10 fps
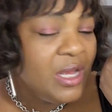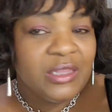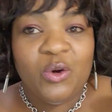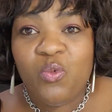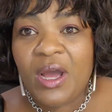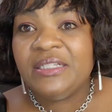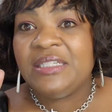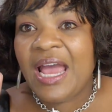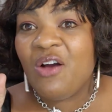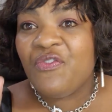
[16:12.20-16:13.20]
The one
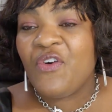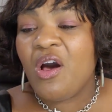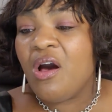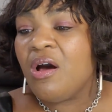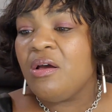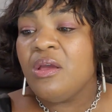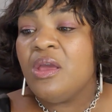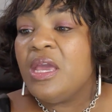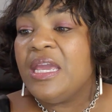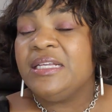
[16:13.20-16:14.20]
downfall
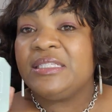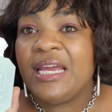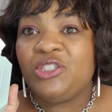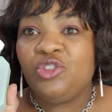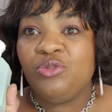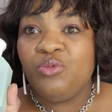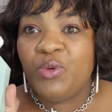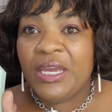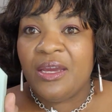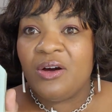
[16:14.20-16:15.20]
is that you
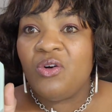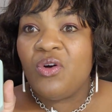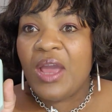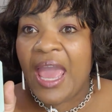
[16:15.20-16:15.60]
will